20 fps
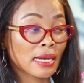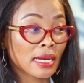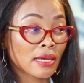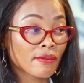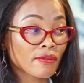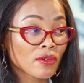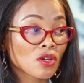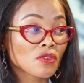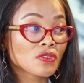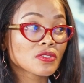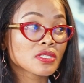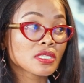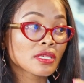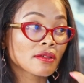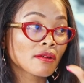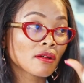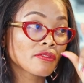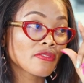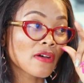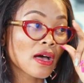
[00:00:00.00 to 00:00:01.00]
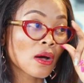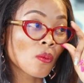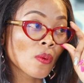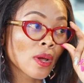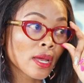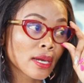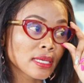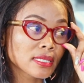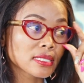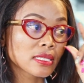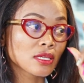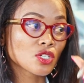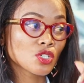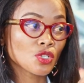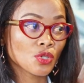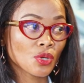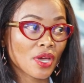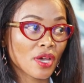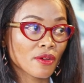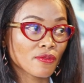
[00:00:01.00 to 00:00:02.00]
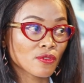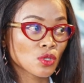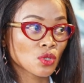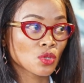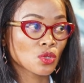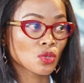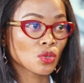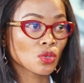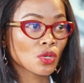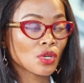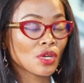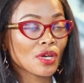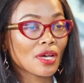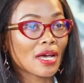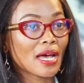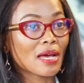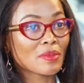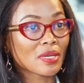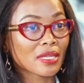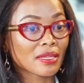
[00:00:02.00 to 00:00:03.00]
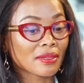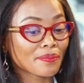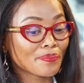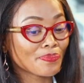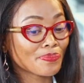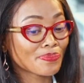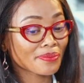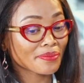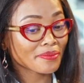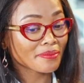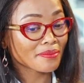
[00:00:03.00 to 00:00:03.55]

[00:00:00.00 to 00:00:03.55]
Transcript: a level of self awareness that you have to do i mean